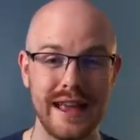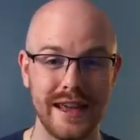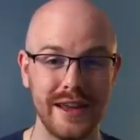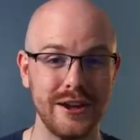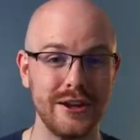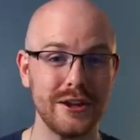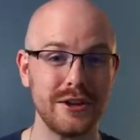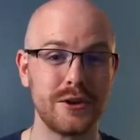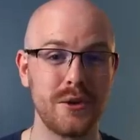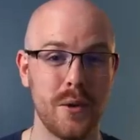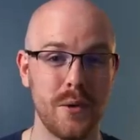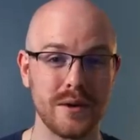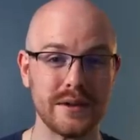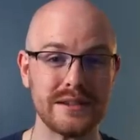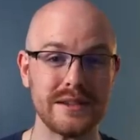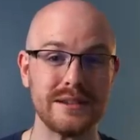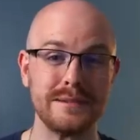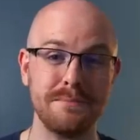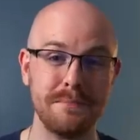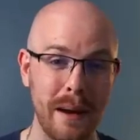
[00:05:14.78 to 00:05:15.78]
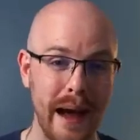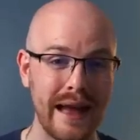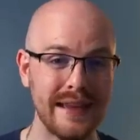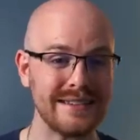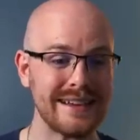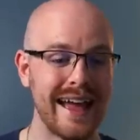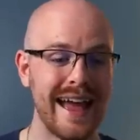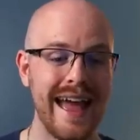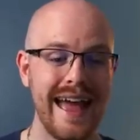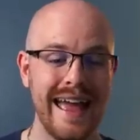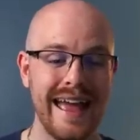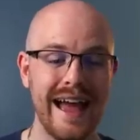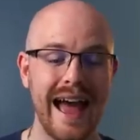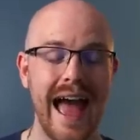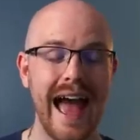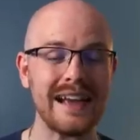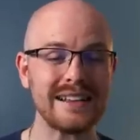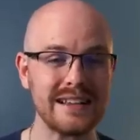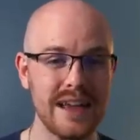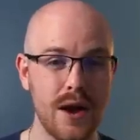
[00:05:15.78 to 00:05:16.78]
and good courses, but
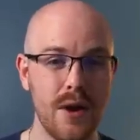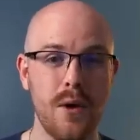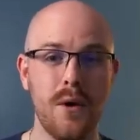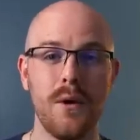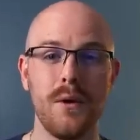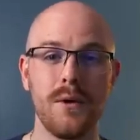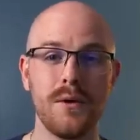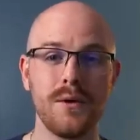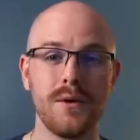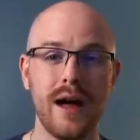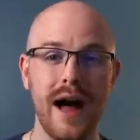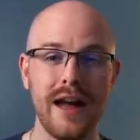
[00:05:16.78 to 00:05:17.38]
as a whole,